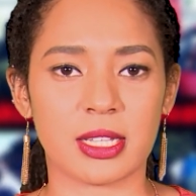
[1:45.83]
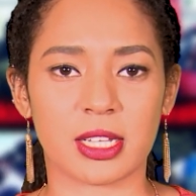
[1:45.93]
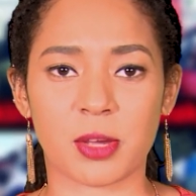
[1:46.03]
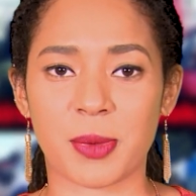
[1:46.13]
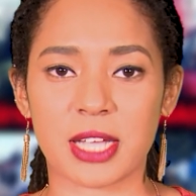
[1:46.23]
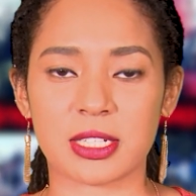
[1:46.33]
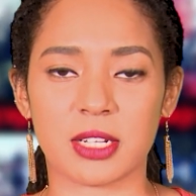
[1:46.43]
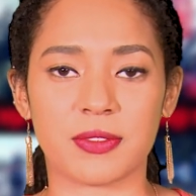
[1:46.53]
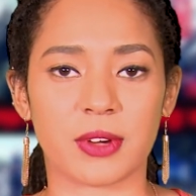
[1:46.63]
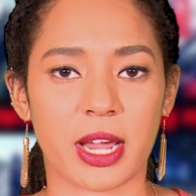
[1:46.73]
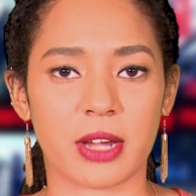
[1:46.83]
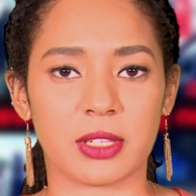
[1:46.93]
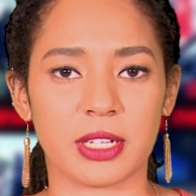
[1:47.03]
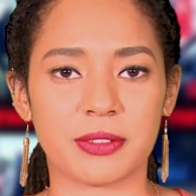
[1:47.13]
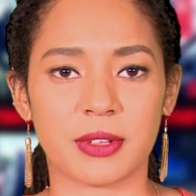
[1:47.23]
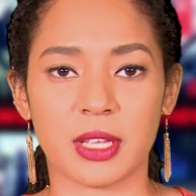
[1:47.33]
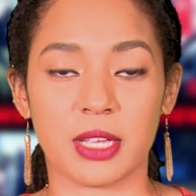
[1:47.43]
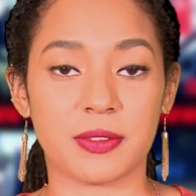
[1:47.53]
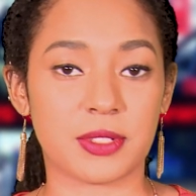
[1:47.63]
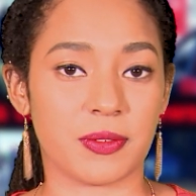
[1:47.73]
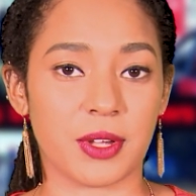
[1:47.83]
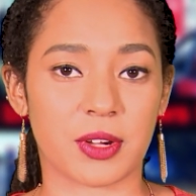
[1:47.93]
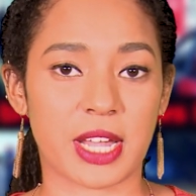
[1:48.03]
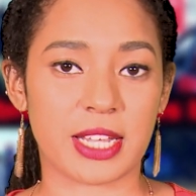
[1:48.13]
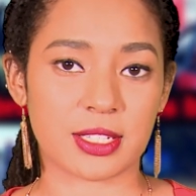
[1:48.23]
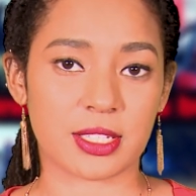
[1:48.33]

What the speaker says: the capacity for airlift if severe cases